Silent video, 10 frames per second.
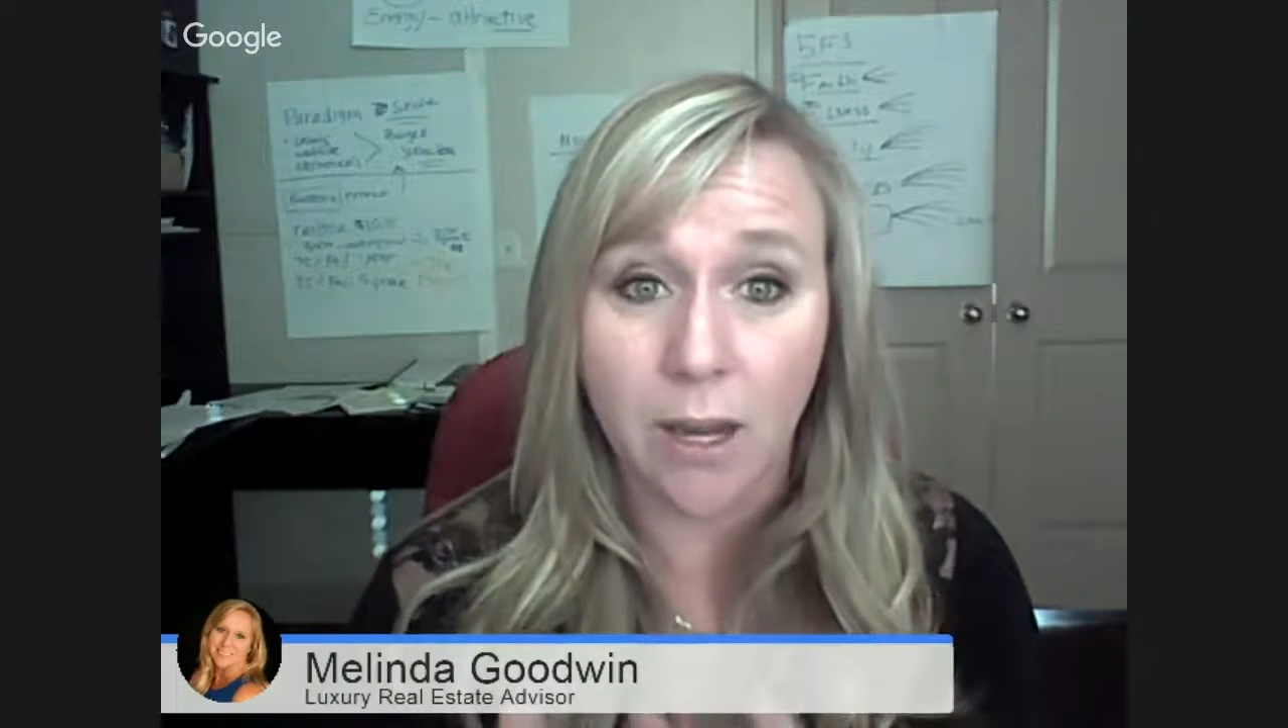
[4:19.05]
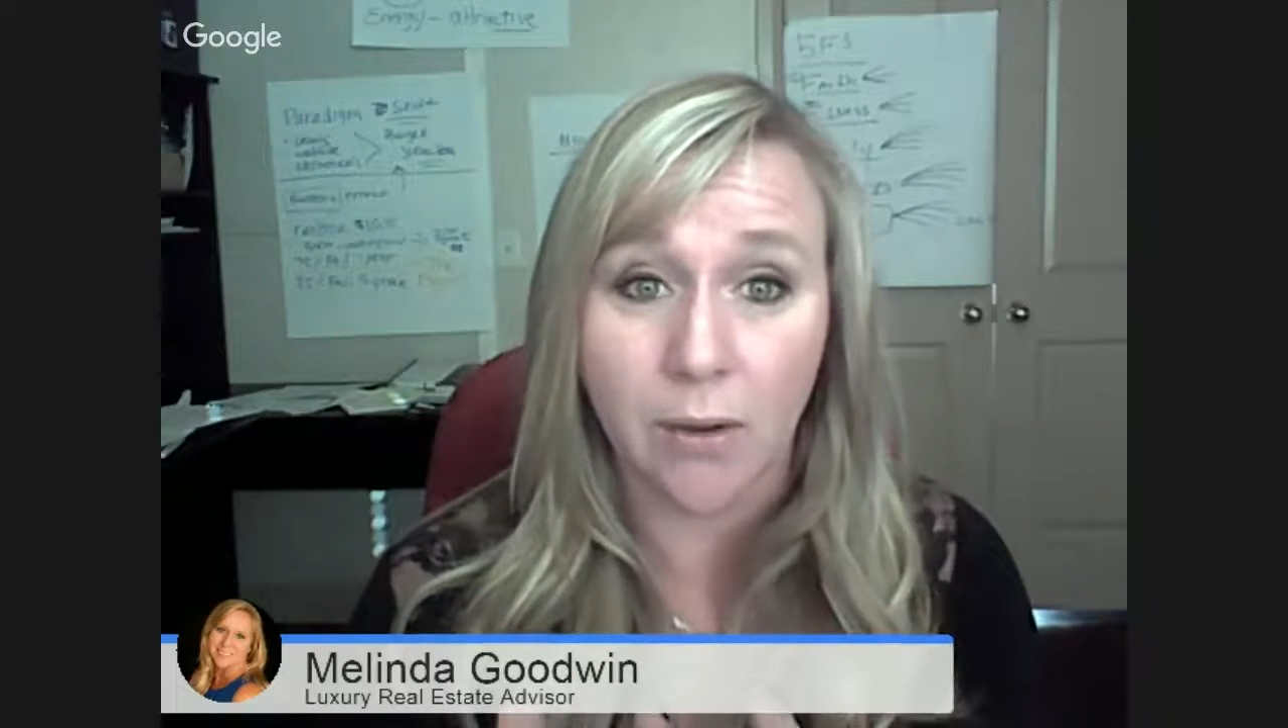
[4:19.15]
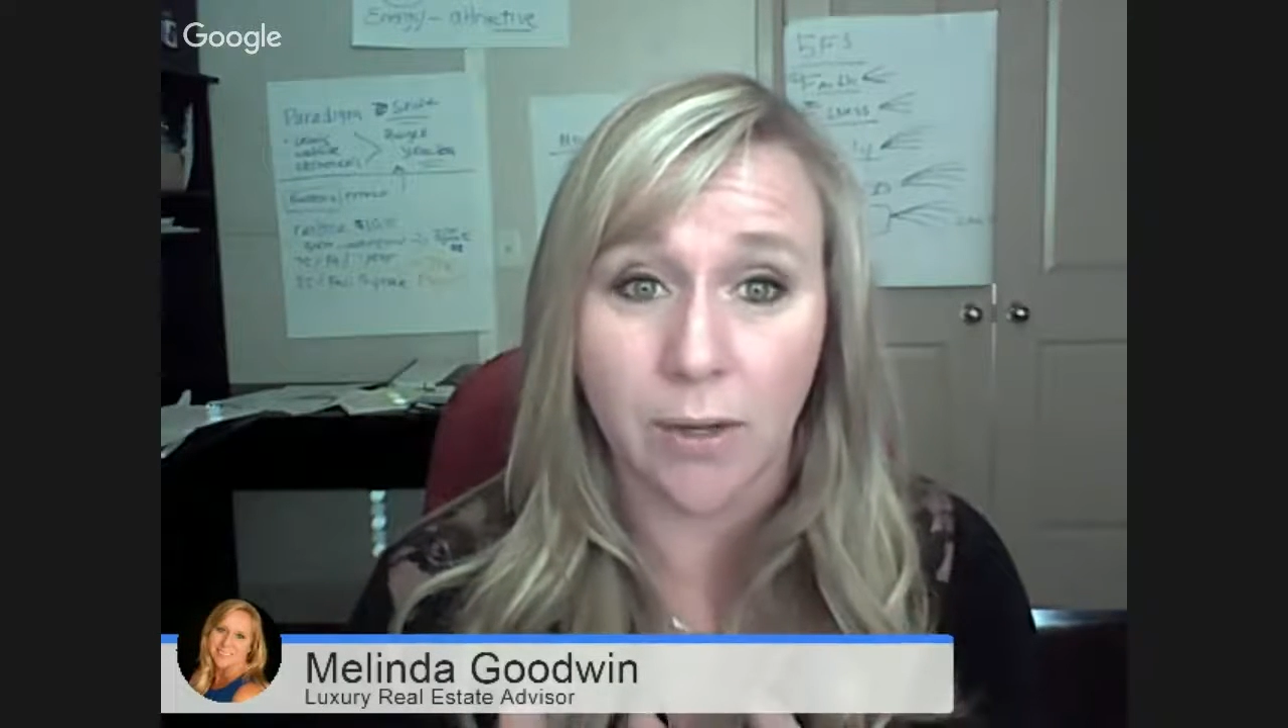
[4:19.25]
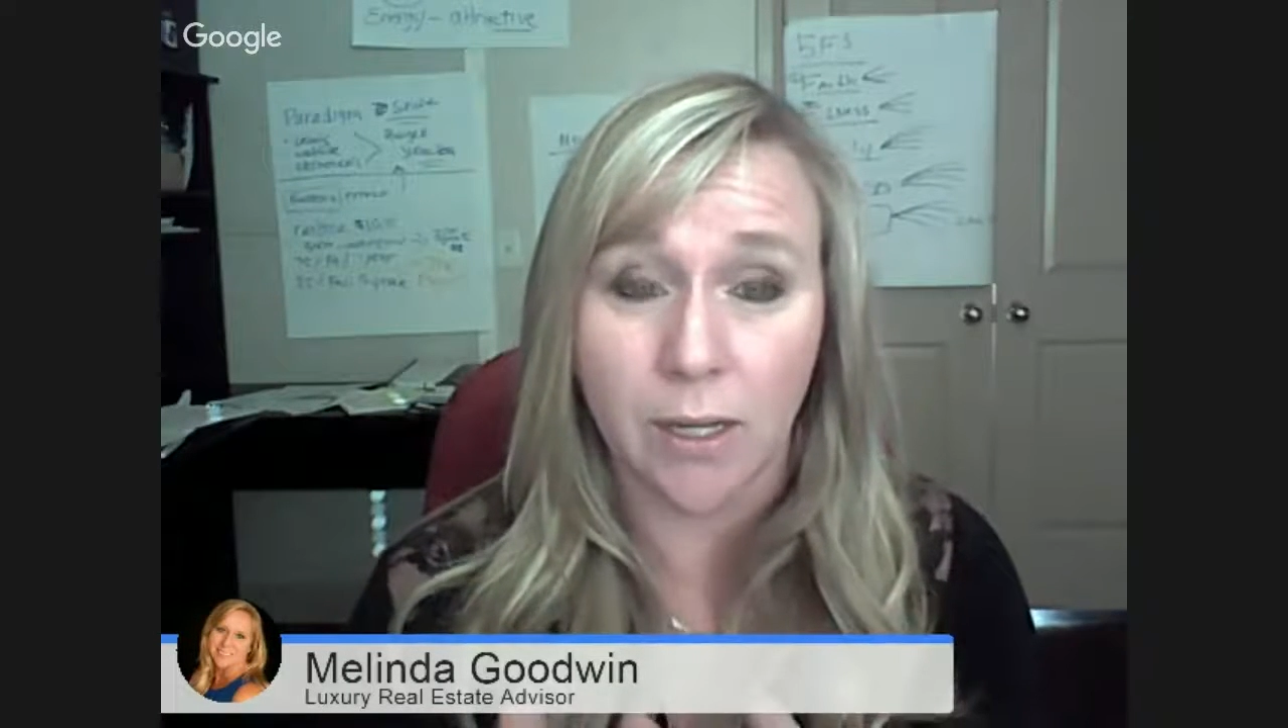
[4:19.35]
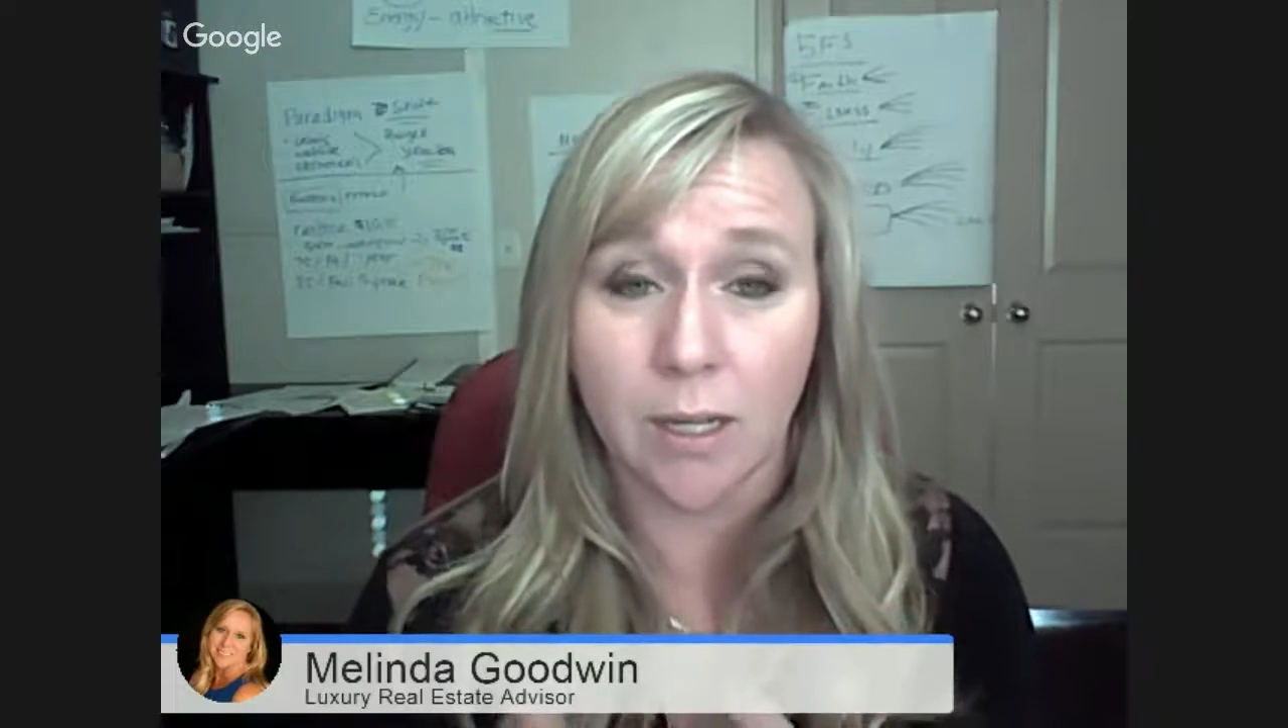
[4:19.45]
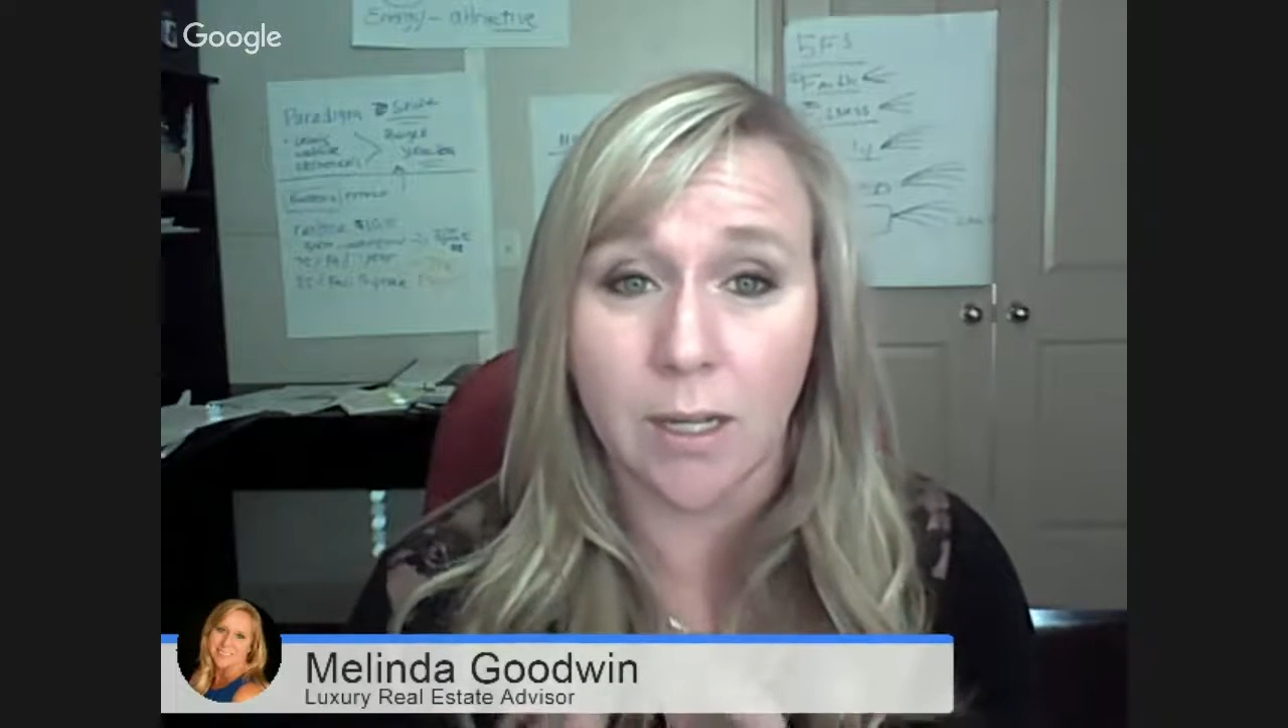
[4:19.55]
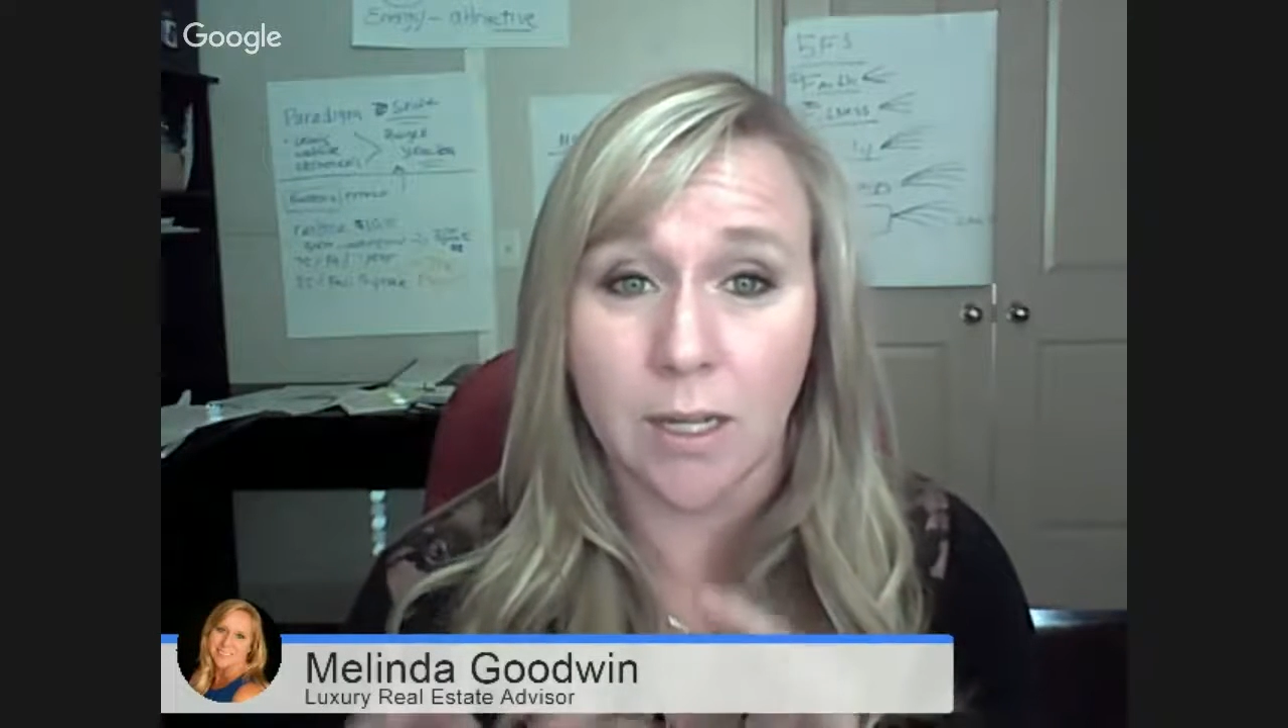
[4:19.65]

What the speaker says: area